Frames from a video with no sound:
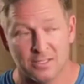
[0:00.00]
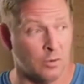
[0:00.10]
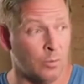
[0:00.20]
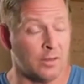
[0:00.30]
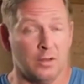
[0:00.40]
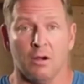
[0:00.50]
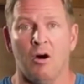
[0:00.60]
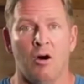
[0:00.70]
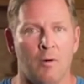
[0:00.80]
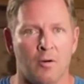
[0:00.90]
So whether you're
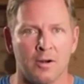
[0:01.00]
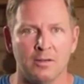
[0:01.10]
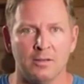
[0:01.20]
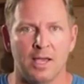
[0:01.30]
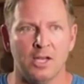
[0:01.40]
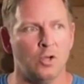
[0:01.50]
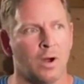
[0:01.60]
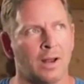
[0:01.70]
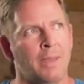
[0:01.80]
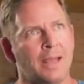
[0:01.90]
a homeowner and you
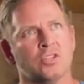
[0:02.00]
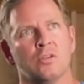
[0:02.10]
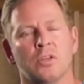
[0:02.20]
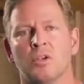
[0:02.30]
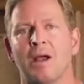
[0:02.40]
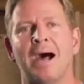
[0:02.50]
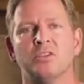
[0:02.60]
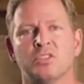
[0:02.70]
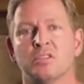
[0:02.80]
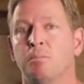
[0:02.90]
want to make sure that your
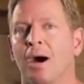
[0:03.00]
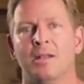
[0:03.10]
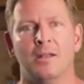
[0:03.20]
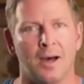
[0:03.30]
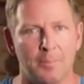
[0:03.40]
house is buttoned